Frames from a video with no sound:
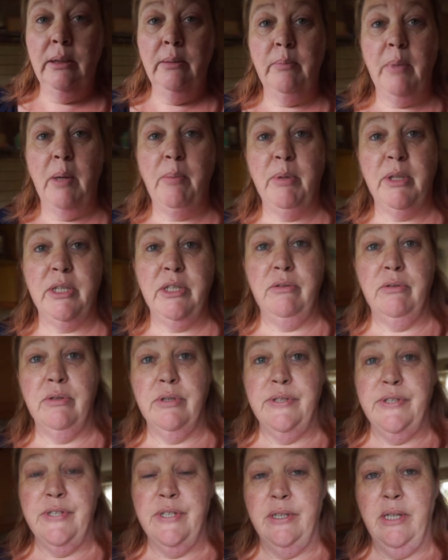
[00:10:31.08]
My body
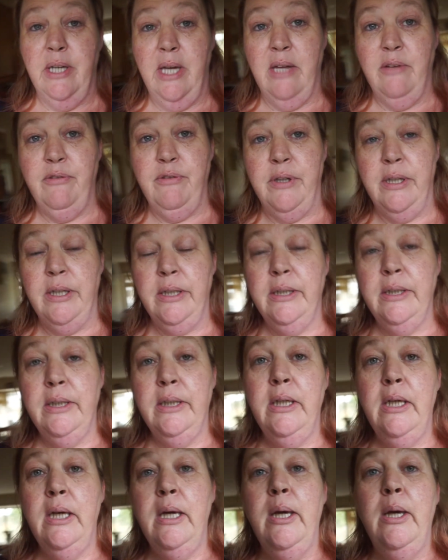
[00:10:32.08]
runs on caffeine.
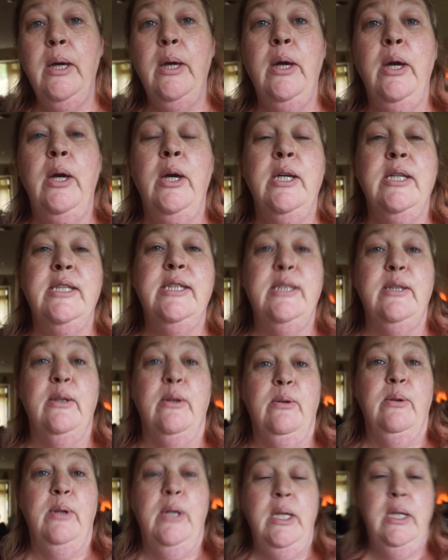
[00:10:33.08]

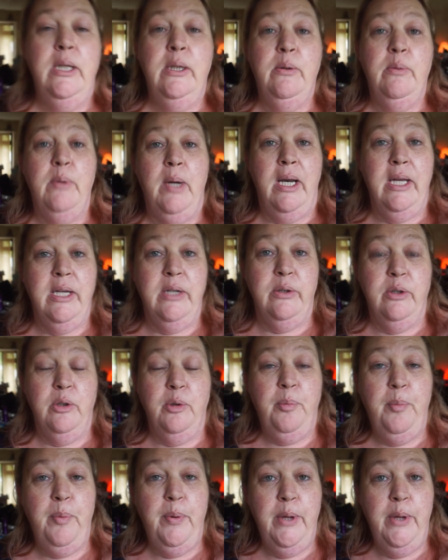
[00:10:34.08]
So while I'm going up,